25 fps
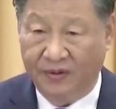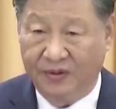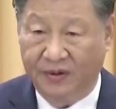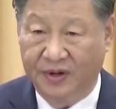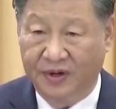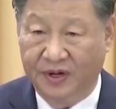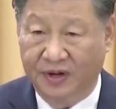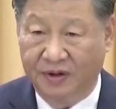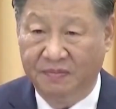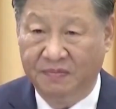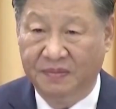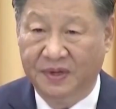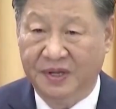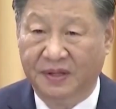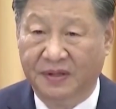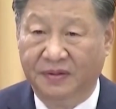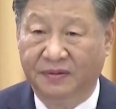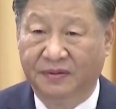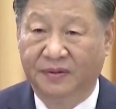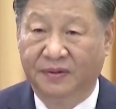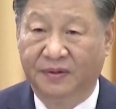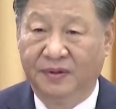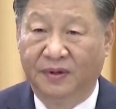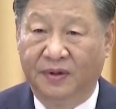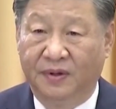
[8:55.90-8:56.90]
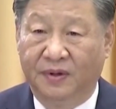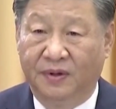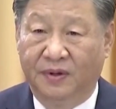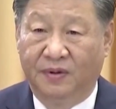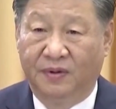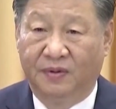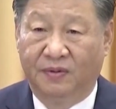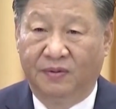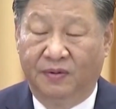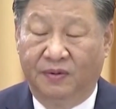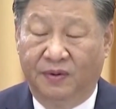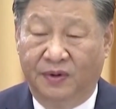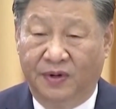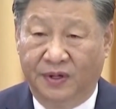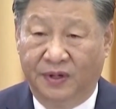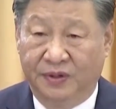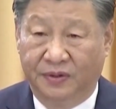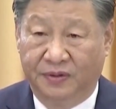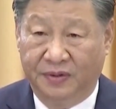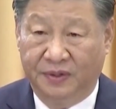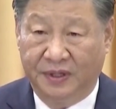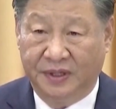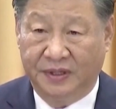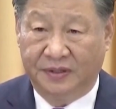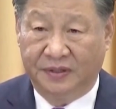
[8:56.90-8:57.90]
use of the military, it's a
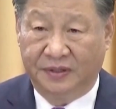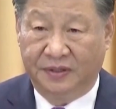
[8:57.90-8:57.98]
military